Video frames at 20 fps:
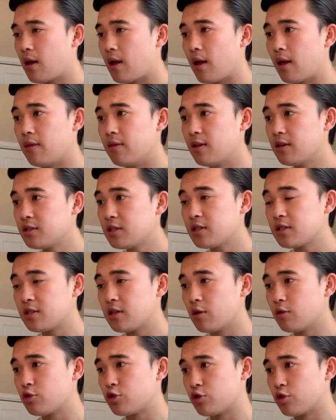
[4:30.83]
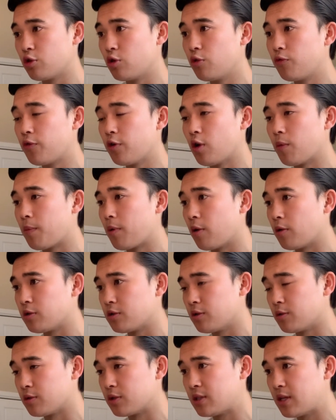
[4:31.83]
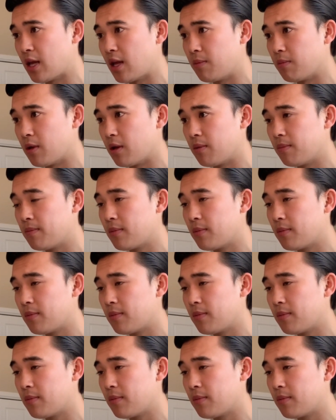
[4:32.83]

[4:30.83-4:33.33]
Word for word: And this is still true for your personal statement.